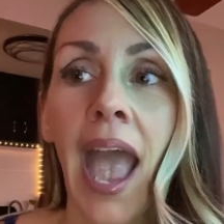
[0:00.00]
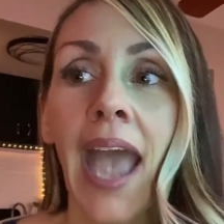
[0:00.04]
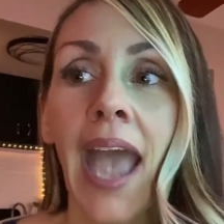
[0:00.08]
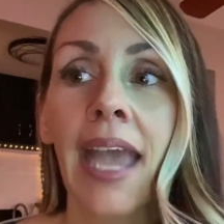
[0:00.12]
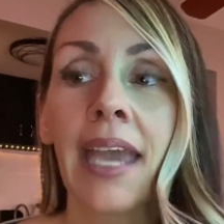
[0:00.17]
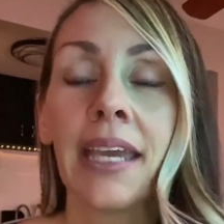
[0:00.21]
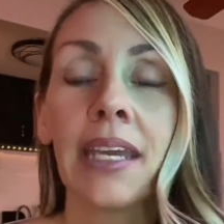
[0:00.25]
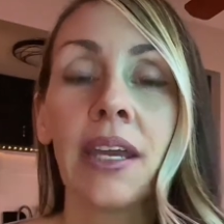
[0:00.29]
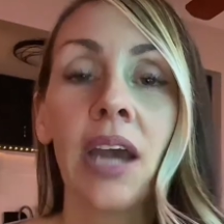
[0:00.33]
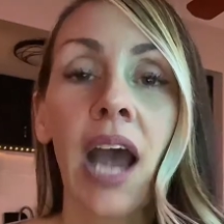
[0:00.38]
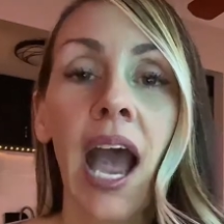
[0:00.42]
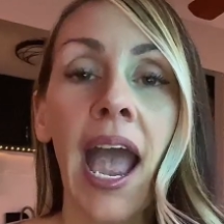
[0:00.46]

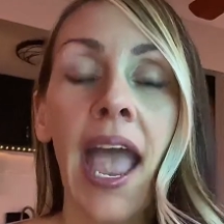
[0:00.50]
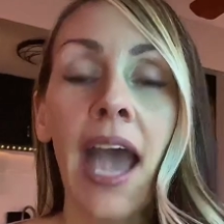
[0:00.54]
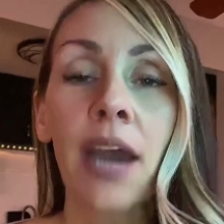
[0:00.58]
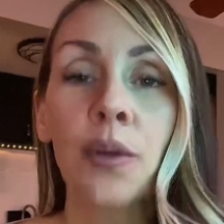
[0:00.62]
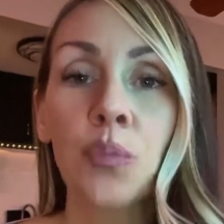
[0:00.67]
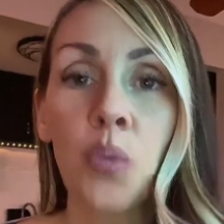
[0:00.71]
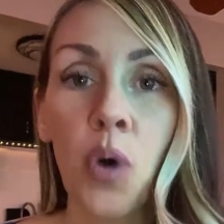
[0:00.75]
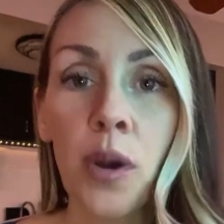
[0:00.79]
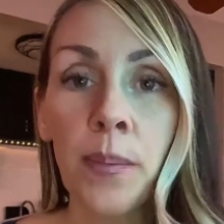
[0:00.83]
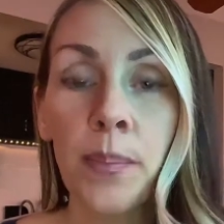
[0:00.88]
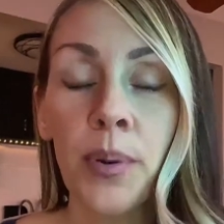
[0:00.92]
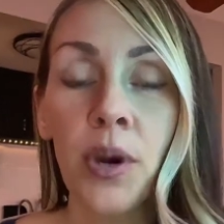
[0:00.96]
And I
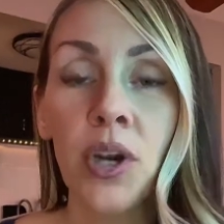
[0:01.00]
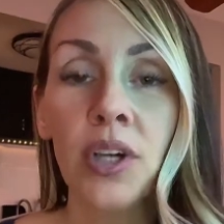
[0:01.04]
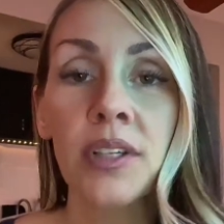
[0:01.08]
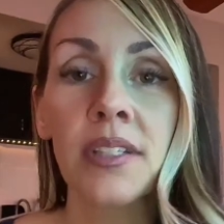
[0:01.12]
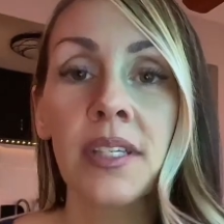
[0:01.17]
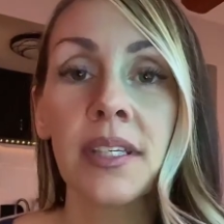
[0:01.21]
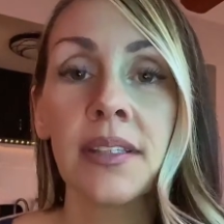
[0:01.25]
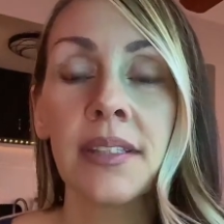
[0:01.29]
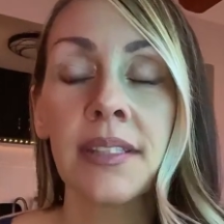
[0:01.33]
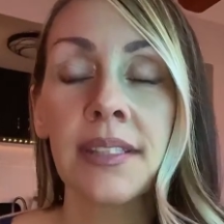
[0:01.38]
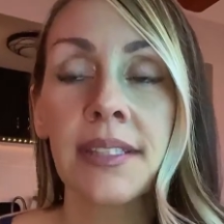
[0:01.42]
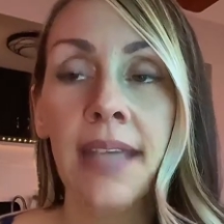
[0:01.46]
had one
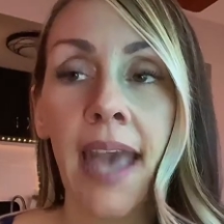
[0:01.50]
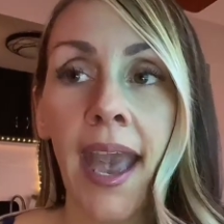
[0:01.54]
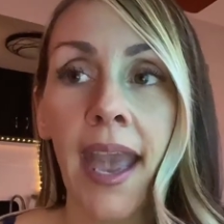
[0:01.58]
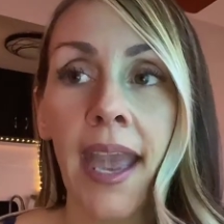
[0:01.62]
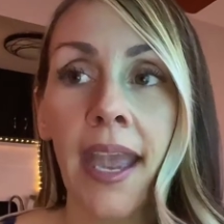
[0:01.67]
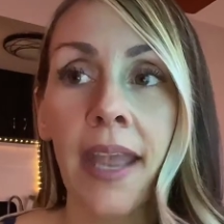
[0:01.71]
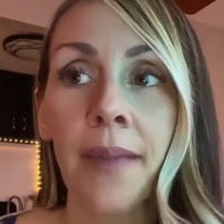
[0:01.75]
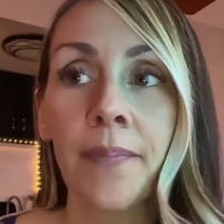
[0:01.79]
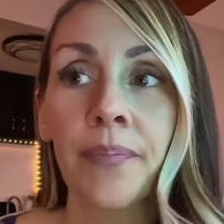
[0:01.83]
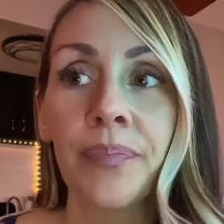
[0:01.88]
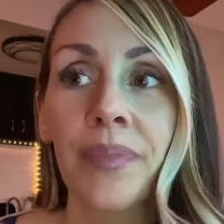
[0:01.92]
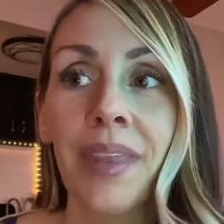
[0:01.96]
person
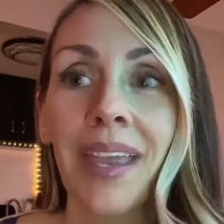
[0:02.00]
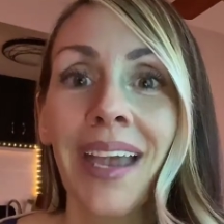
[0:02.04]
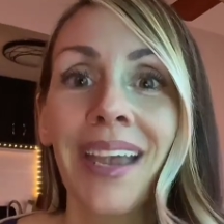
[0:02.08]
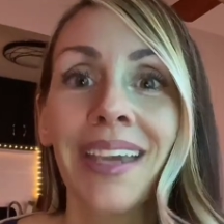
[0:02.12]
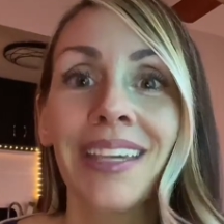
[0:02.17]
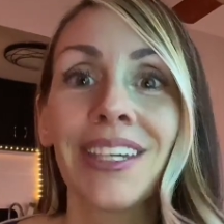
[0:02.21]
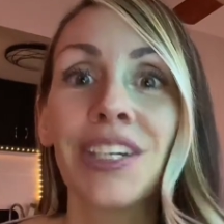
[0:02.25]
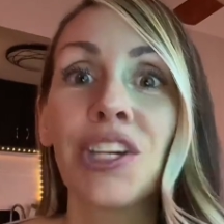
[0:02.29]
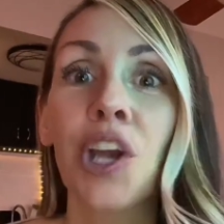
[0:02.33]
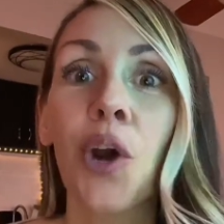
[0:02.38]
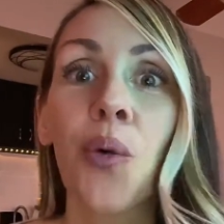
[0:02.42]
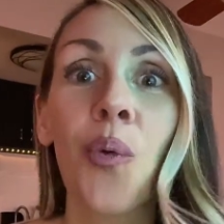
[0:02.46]
say,
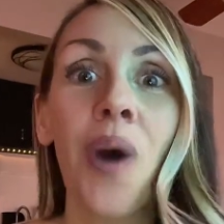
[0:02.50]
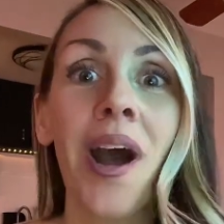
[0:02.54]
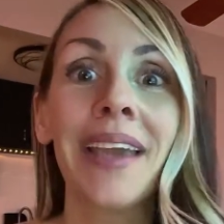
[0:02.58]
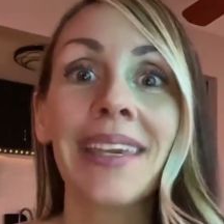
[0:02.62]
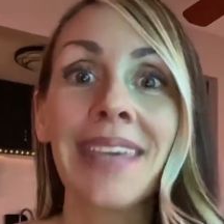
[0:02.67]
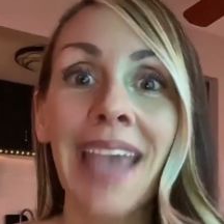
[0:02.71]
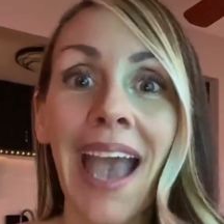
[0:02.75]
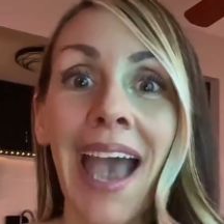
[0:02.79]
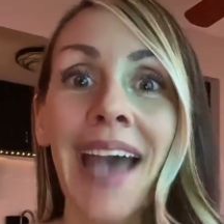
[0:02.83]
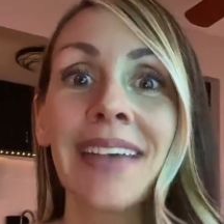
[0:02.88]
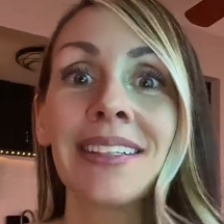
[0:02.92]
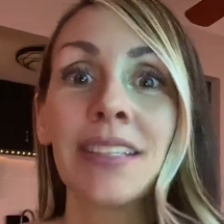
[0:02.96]
you know
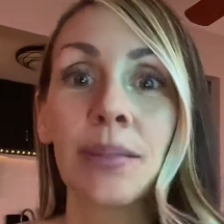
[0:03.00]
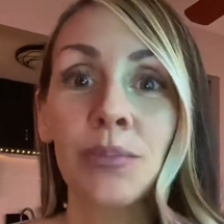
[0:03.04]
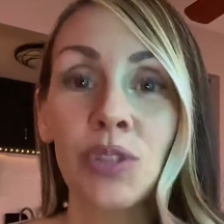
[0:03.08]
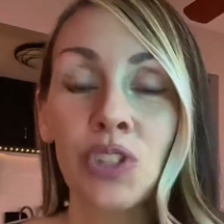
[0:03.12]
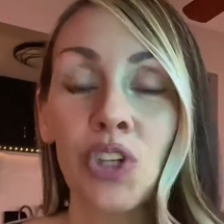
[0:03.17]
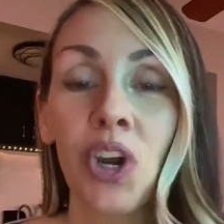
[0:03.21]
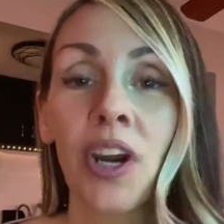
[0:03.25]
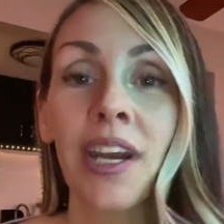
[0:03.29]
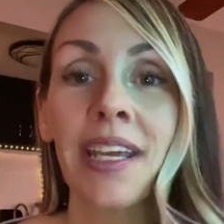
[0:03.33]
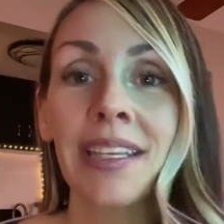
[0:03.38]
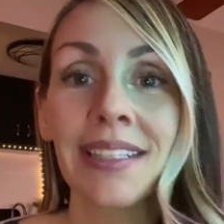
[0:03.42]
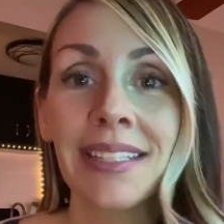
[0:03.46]
what? Yes, I'm
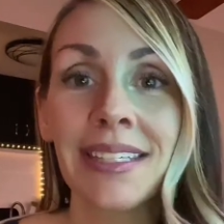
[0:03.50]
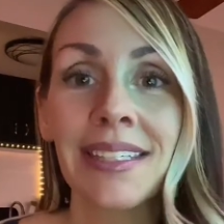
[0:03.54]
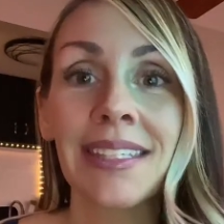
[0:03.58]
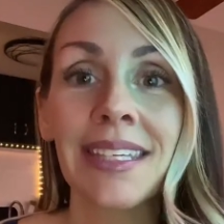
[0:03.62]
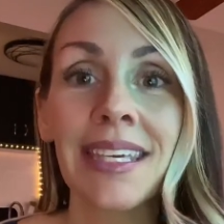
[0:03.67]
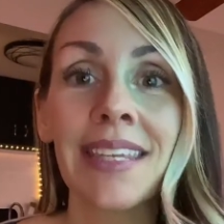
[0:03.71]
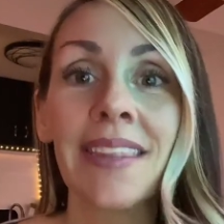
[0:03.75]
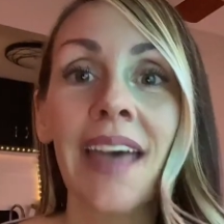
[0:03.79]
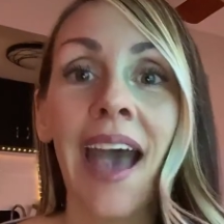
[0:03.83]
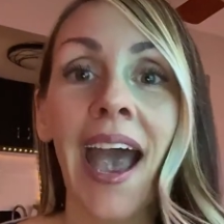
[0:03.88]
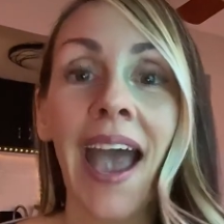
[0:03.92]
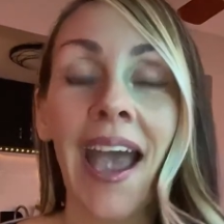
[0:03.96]
starting to
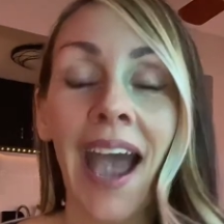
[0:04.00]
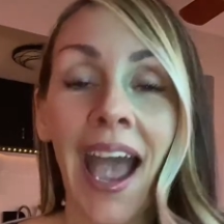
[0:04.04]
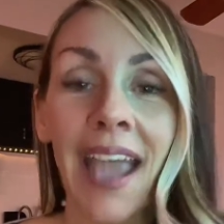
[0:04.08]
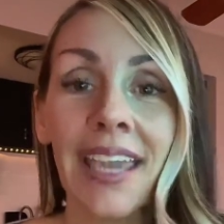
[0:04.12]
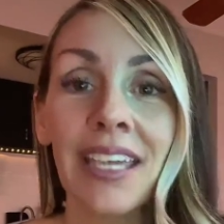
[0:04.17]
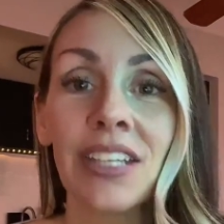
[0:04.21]
see that.